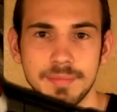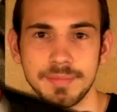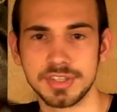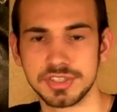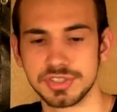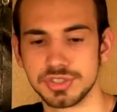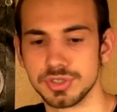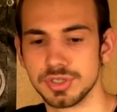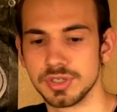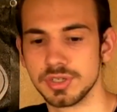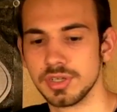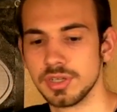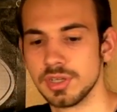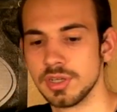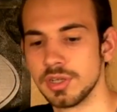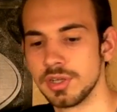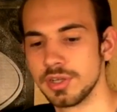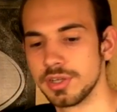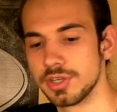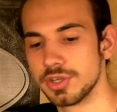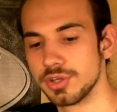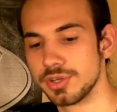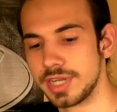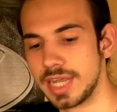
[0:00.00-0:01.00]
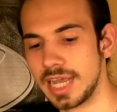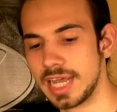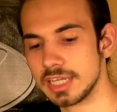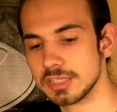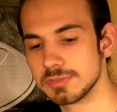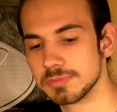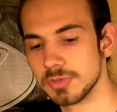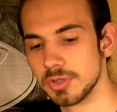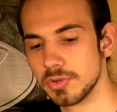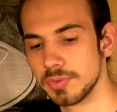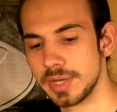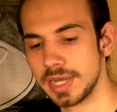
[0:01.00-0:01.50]
as your gas
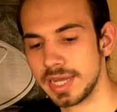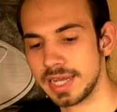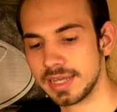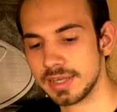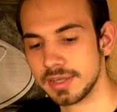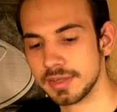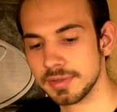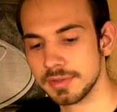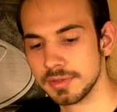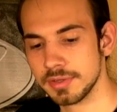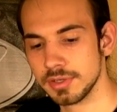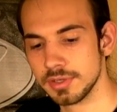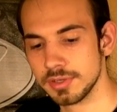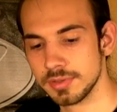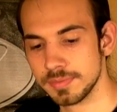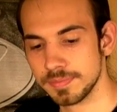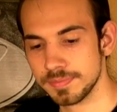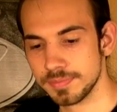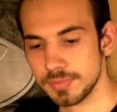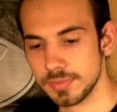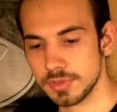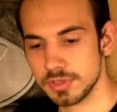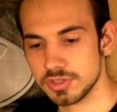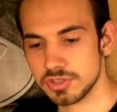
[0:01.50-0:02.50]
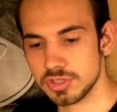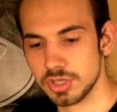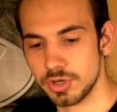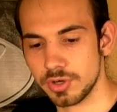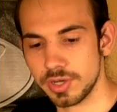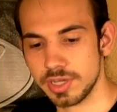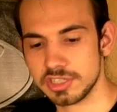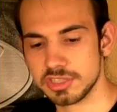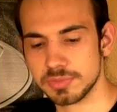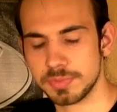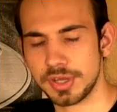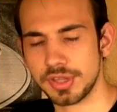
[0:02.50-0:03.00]
blowback, so
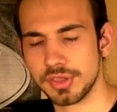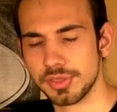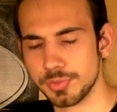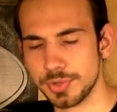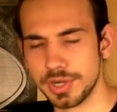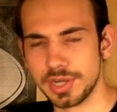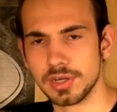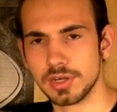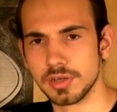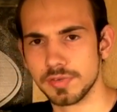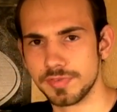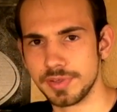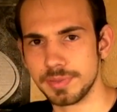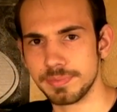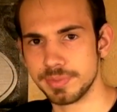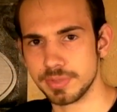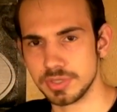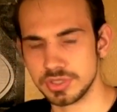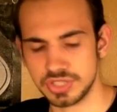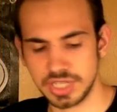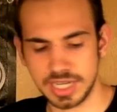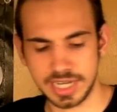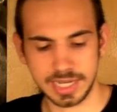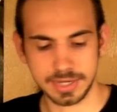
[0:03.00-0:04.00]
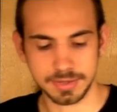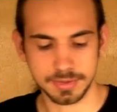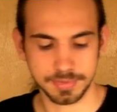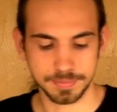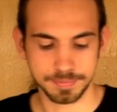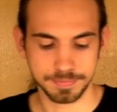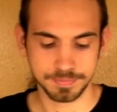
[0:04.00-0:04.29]
that's about 300 feet per second.